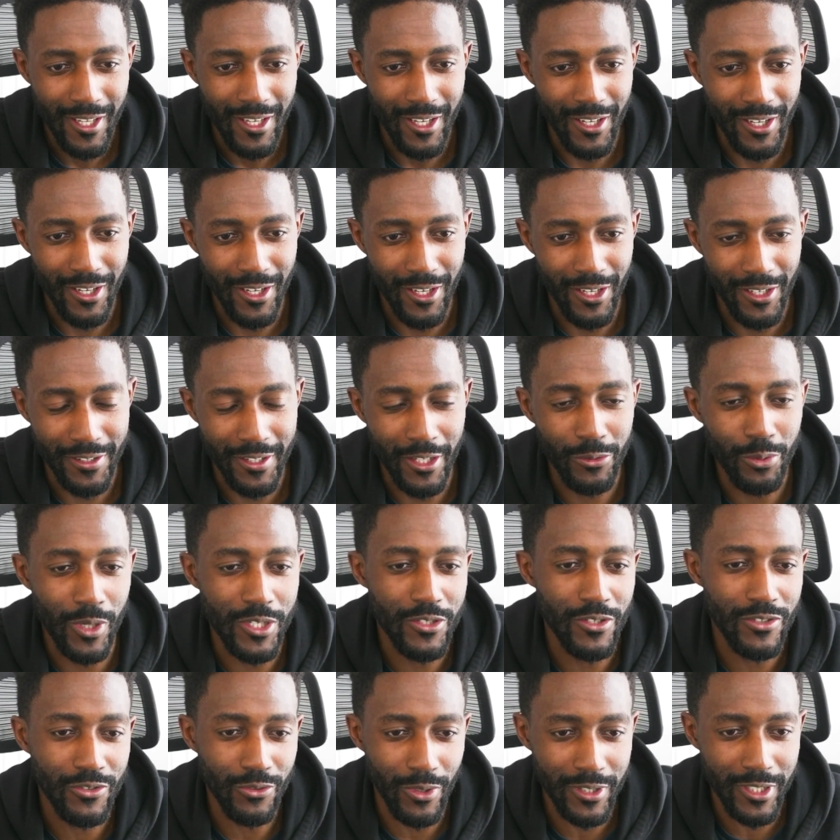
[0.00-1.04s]
That
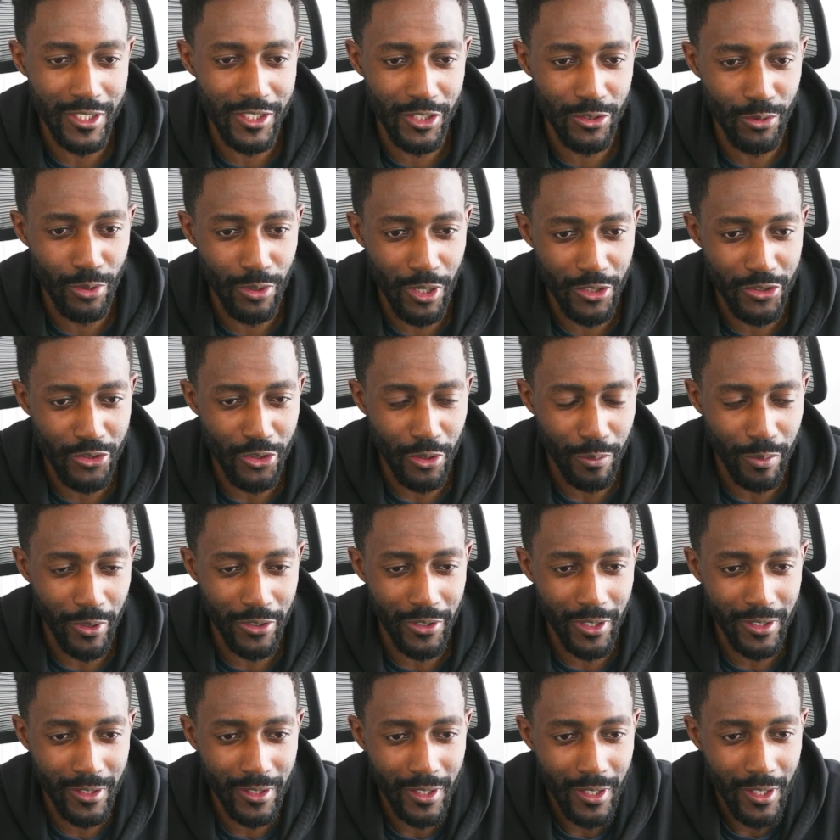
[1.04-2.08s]
was a strategy to launch your
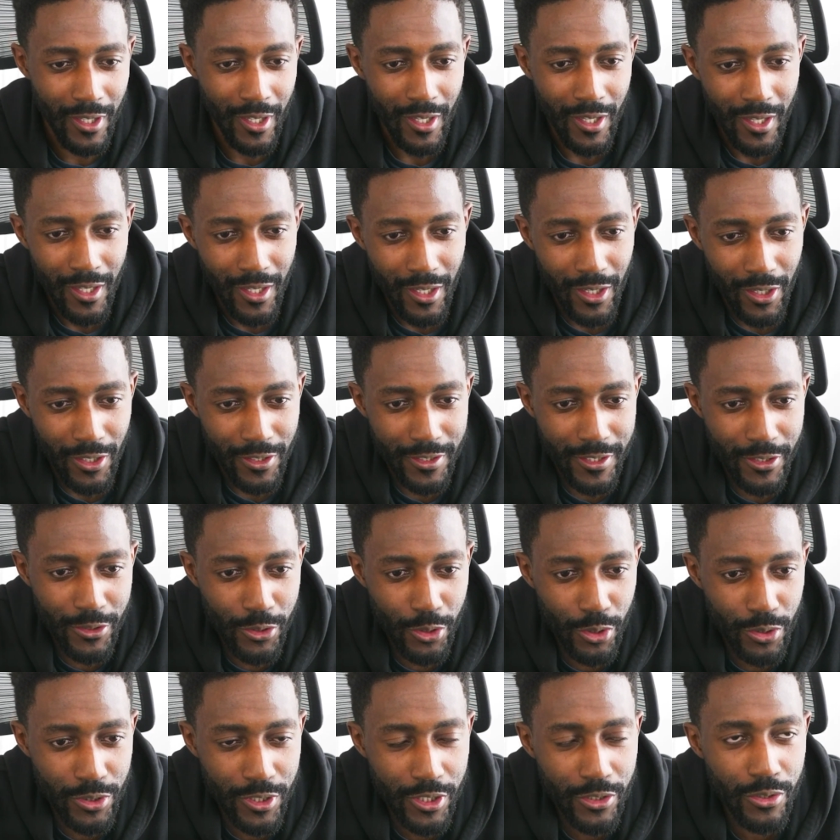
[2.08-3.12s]
product. Did
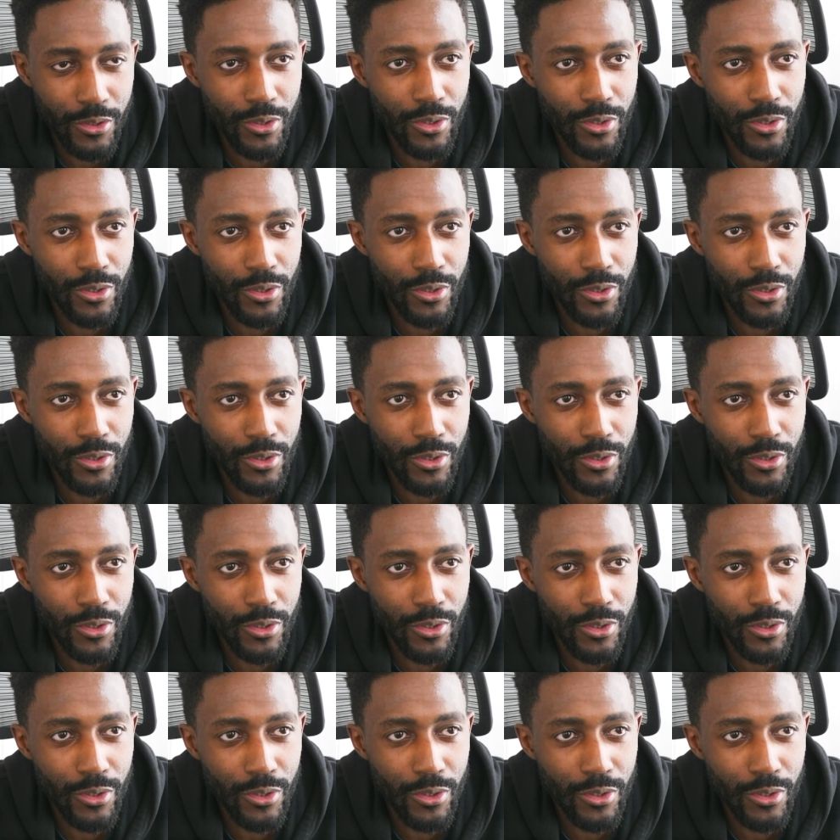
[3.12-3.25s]
you